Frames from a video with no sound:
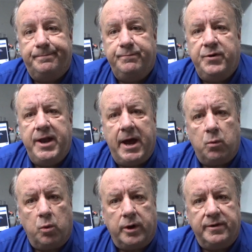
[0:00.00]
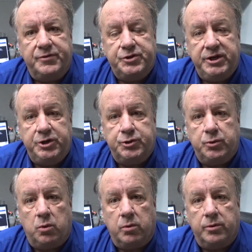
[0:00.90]
network of
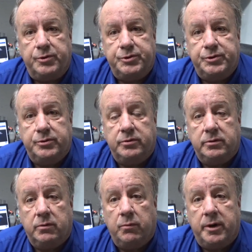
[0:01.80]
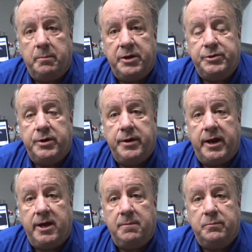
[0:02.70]
C-stores. I don't want to mention
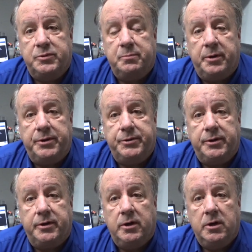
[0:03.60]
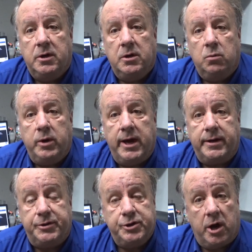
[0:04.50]
names, but we had
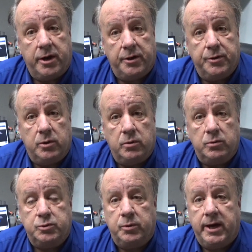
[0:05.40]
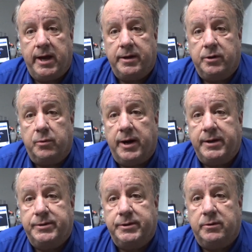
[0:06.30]
a ton of those. We had
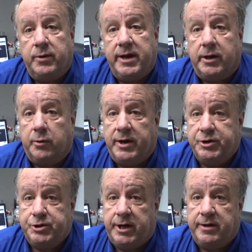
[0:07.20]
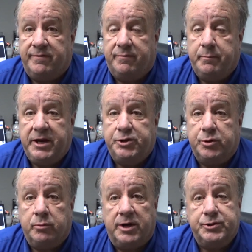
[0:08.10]
we had a great chain of pizza
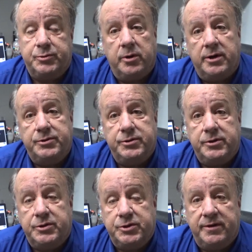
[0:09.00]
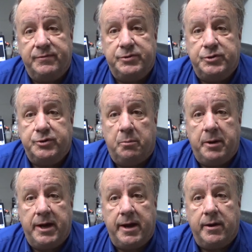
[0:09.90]
restaurants in the San Francisco
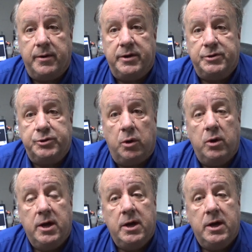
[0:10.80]
Bay Area. So